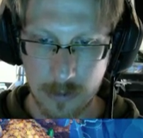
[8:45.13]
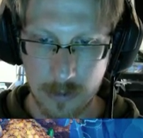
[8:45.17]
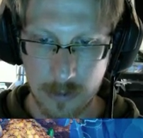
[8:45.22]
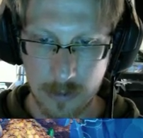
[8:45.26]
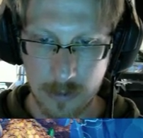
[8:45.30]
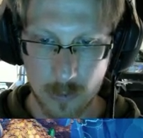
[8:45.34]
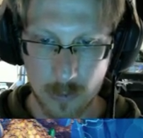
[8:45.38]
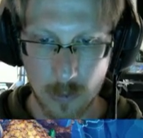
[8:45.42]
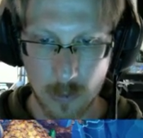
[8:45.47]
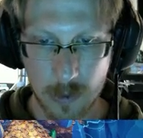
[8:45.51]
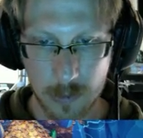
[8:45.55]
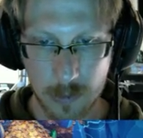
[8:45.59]

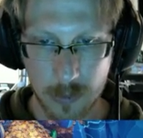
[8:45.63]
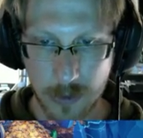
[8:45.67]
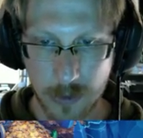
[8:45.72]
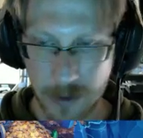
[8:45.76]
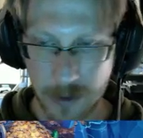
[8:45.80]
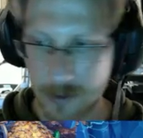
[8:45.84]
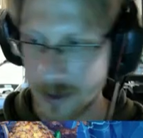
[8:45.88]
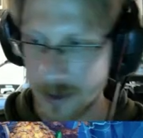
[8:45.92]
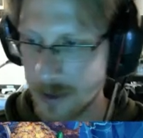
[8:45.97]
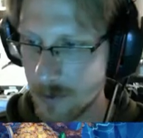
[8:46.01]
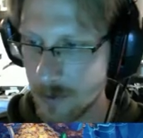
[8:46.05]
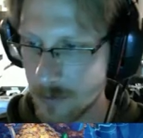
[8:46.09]
1
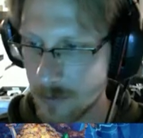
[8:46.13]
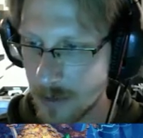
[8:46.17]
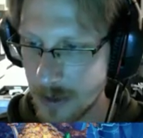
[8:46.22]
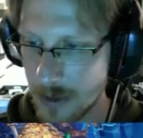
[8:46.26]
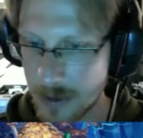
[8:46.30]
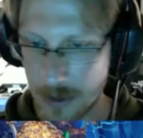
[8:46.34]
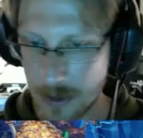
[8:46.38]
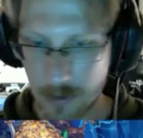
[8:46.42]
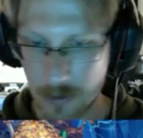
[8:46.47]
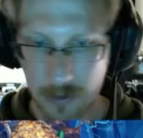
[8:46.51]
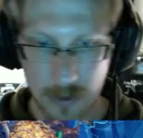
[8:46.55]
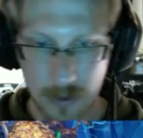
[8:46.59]
prairie
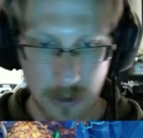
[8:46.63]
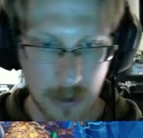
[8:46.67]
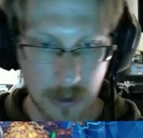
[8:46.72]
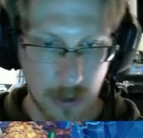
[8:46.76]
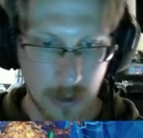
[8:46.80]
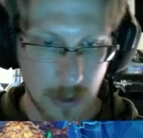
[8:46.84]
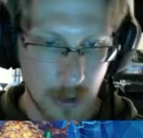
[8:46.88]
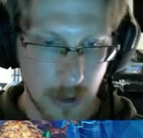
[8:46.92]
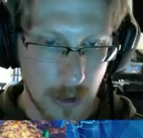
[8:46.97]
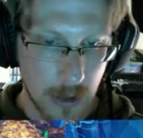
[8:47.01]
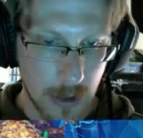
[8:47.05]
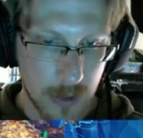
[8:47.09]
right now.
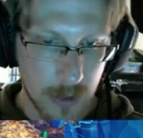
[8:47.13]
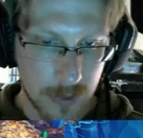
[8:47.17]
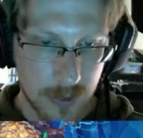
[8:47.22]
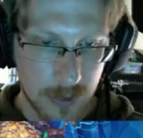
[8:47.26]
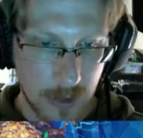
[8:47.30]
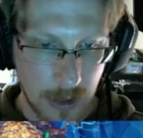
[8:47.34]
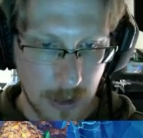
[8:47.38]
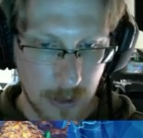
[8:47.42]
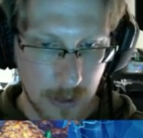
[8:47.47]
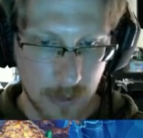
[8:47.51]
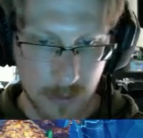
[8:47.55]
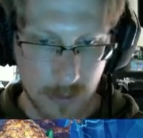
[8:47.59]

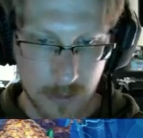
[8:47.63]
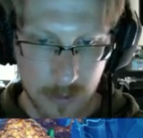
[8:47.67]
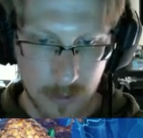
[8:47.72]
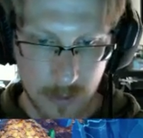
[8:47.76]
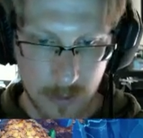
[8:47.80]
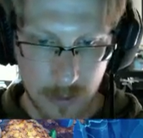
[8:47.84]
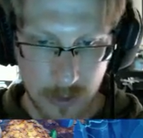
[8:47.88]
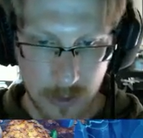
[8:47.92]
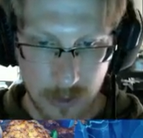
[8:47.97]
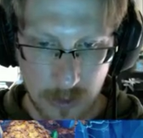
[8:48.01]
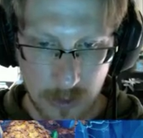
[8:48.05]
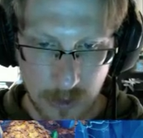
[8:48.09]
So
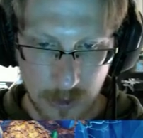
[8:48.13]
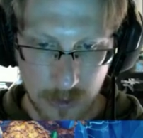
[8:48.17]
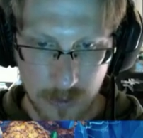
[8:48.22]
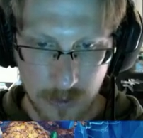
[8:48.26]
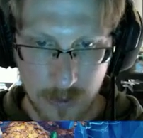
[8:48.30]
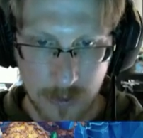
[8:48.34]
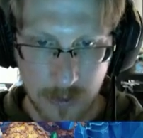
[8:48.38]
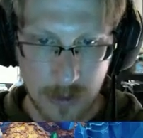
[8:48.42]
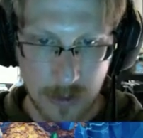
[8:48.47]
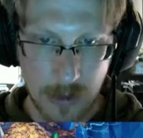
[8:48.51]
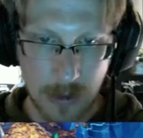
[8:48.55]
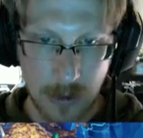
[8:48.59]
you can
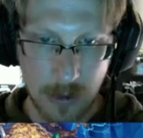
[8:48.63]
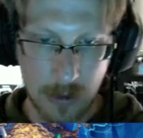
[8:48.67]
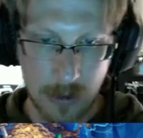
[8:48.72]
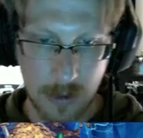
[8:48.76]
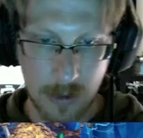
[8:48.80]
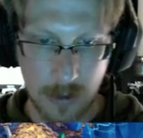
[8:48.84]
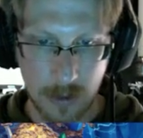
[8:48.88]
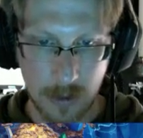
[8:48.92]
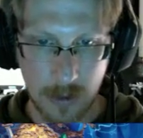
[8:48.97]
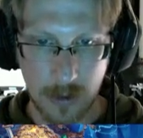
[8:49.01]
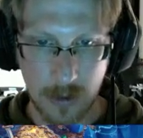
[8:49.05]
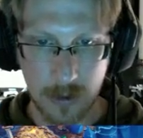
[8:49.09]
see
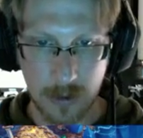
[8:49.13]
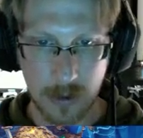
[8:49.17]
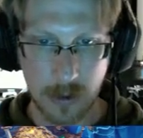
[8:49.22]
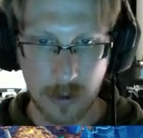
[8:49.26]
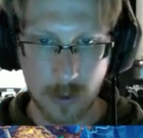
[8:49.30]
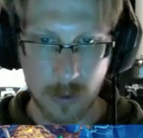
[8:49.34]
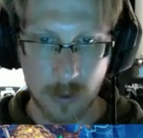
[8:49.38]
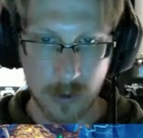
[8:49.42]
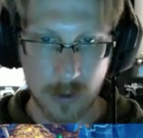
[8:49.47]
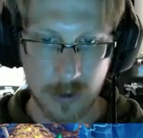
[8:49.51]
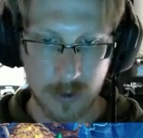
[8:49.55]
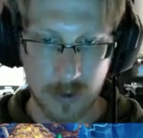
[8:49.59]
on the
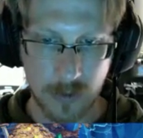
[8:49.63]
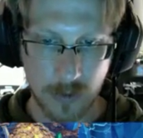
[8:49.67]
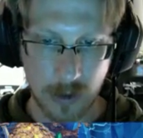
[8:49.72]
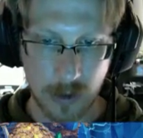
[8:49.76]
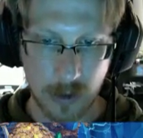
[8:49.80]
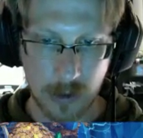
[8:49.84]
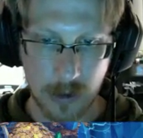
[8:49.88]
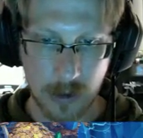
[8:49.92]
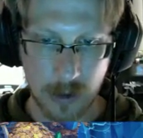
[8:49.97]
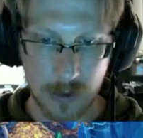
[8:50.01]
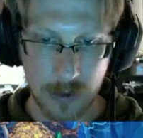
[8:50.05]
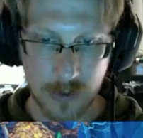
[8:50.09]
corners of our
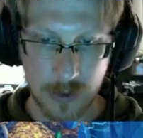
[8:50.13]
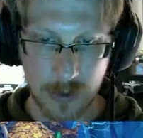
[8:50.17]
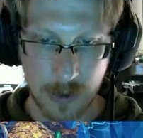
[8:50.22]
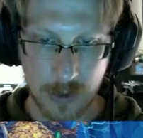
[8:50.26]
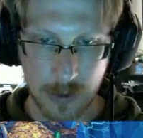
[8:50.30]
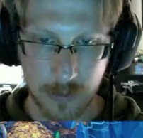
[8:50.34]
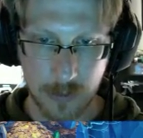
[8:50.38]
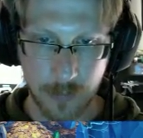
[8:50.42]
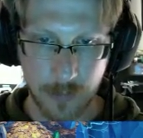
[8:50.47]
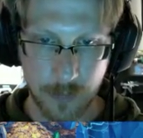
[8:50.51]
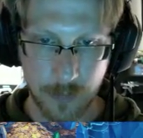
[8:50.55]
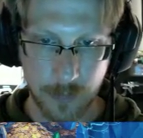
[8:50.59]
cards
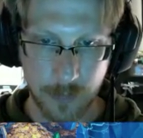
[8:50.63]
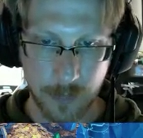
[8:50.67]
here,